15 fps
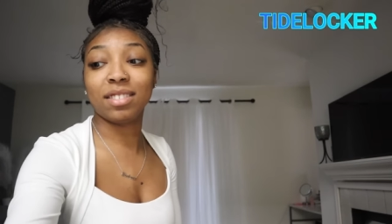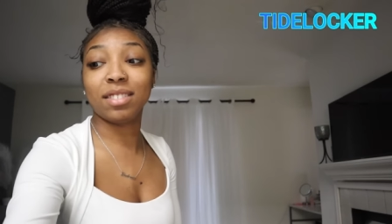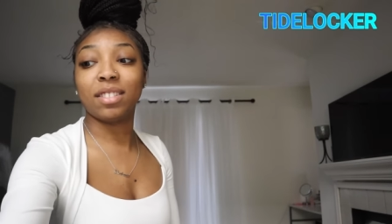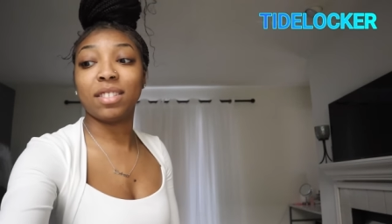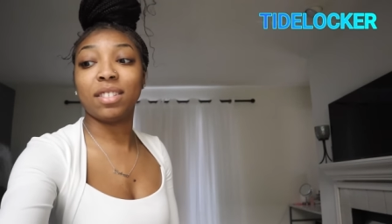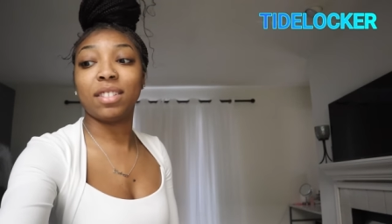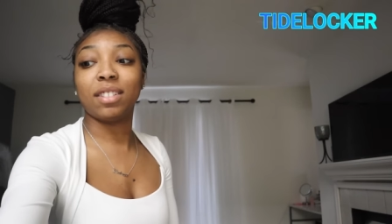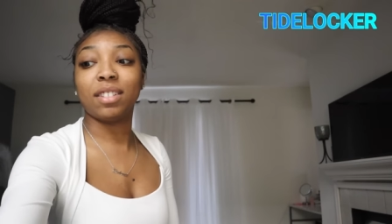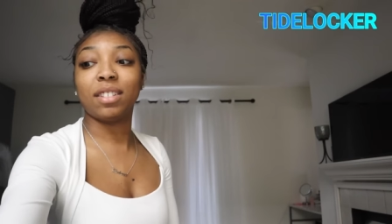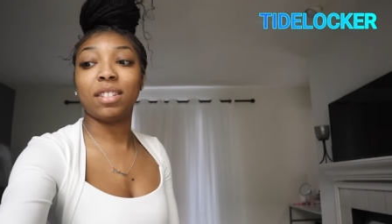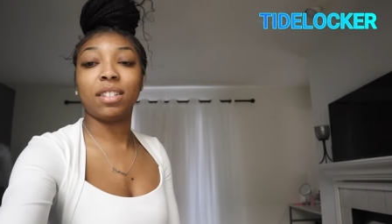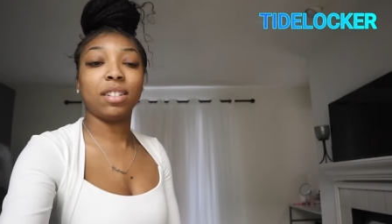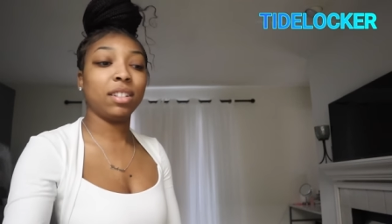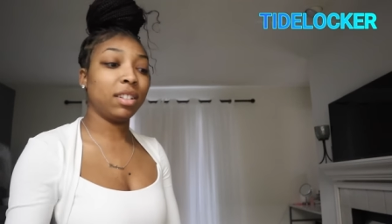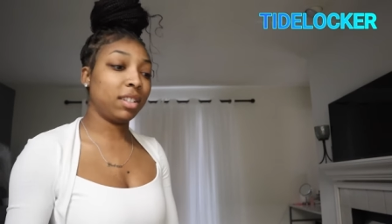A box
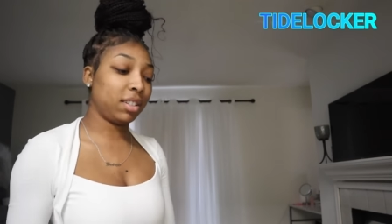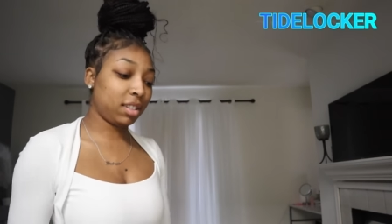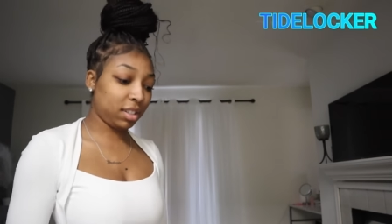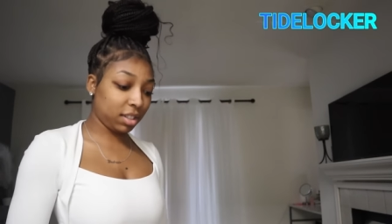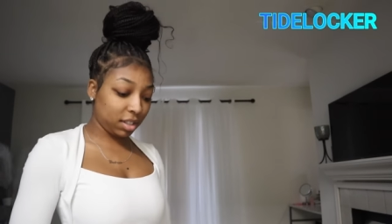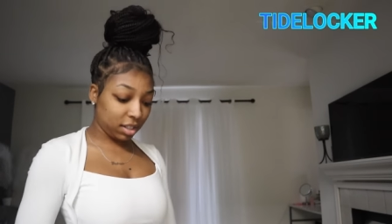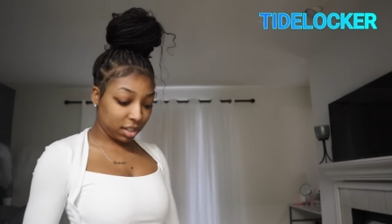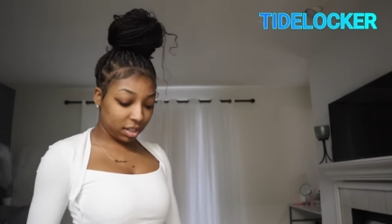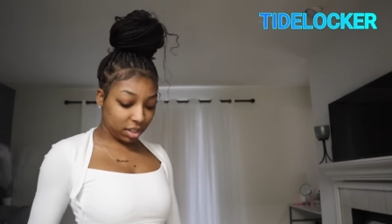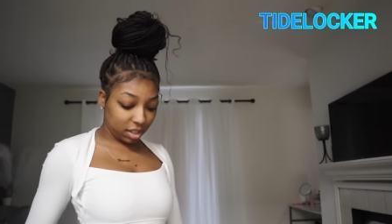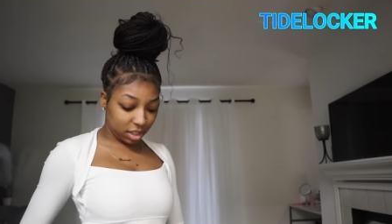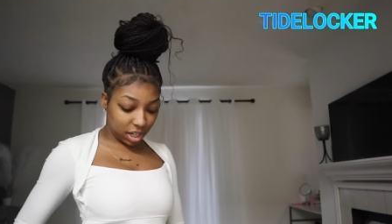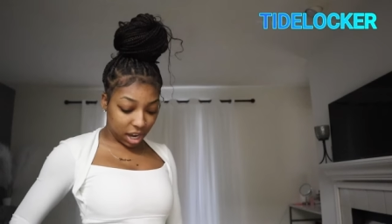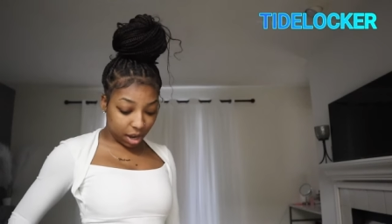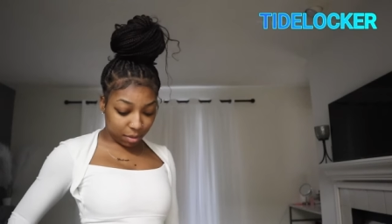cutter.
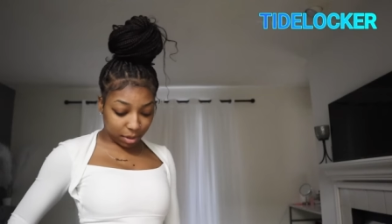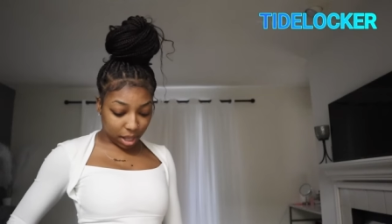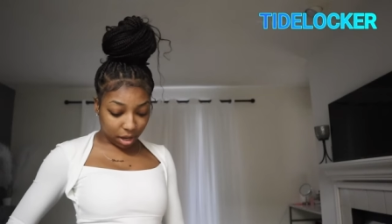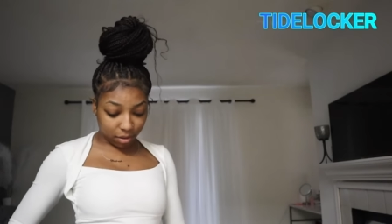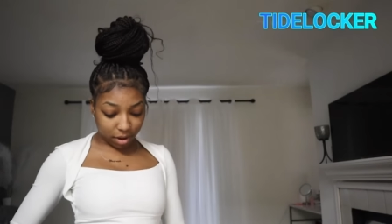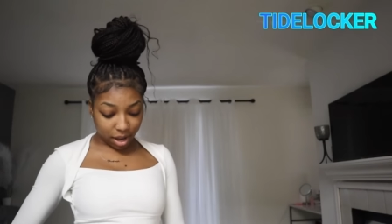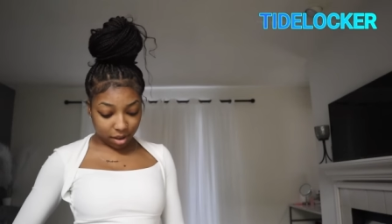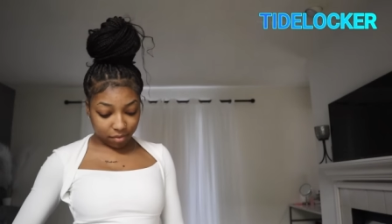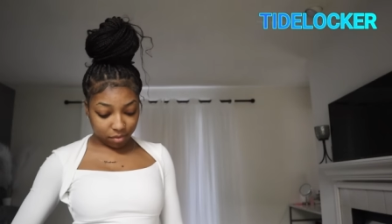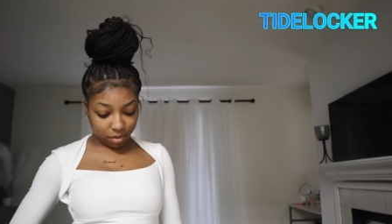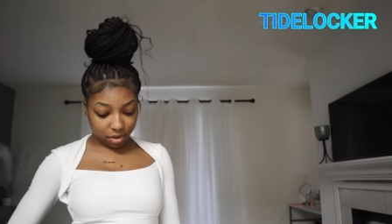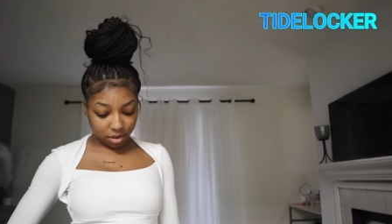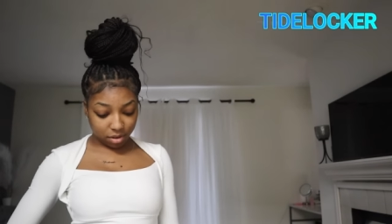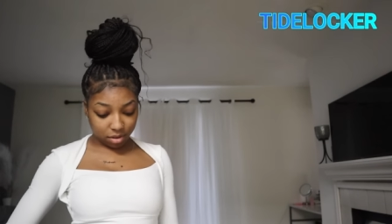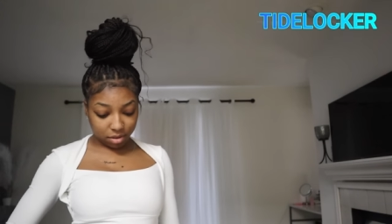Yeah, well, I don't have
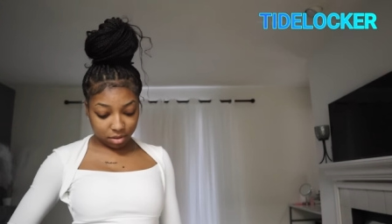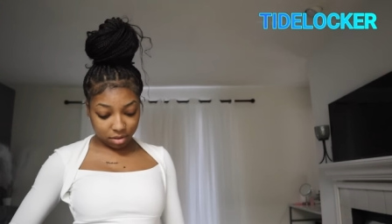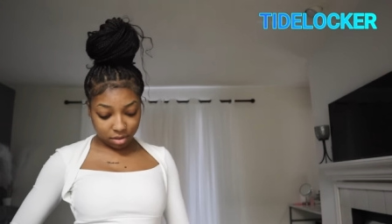one.